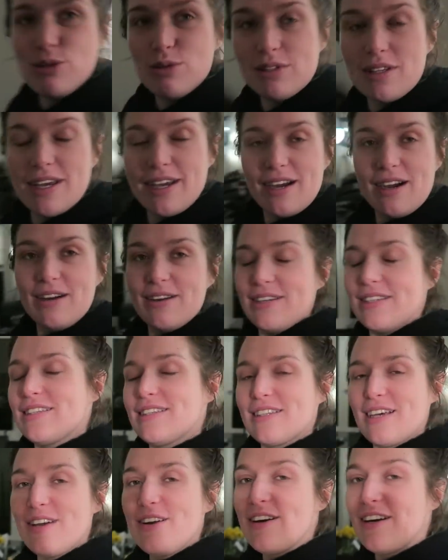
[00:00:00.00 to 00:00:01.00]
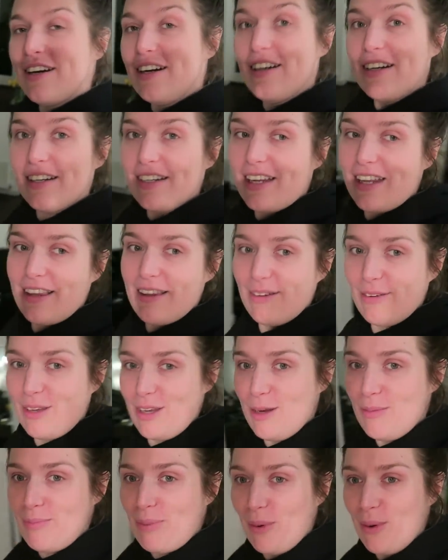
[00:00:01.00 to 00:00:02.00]
she was like, oh, it's so good. I thought
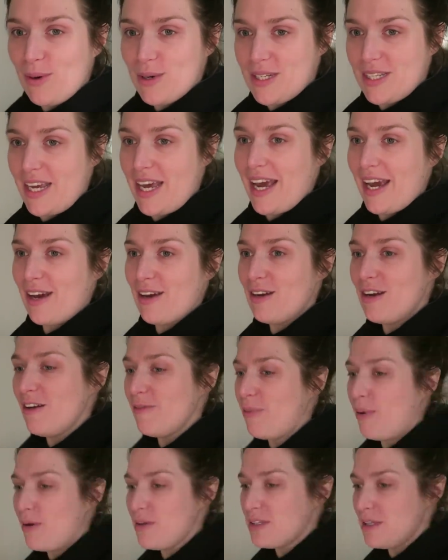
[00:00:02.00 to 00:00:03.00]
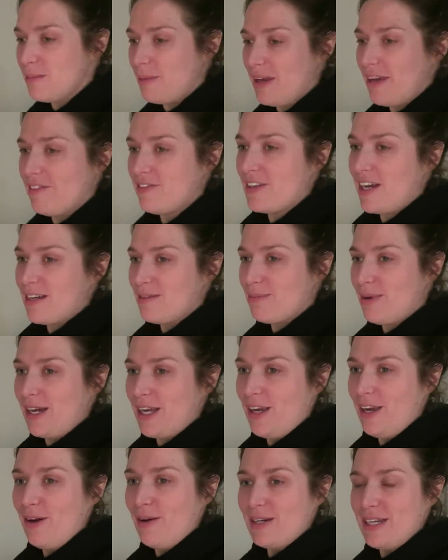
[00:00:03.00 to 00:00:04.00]
you'd bought it. Couldn't have possibly have done by
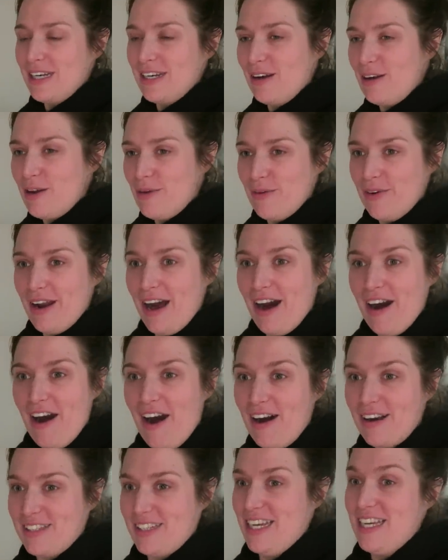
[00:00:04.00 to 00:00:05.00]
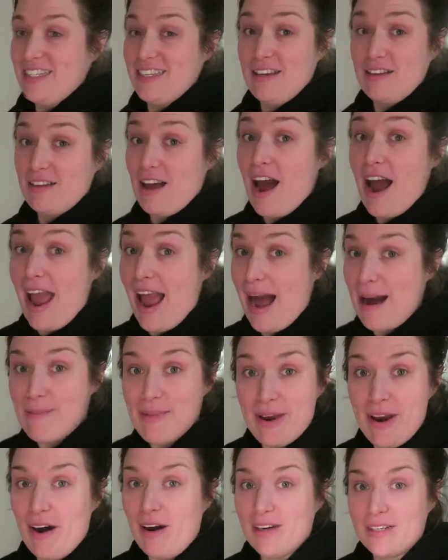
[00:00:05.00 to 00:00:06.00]
you. I didn't know you were an artist. I was like, I
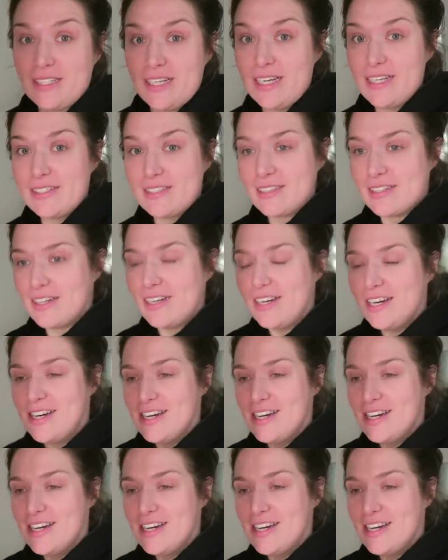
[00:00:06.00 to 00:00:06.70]
am an artist.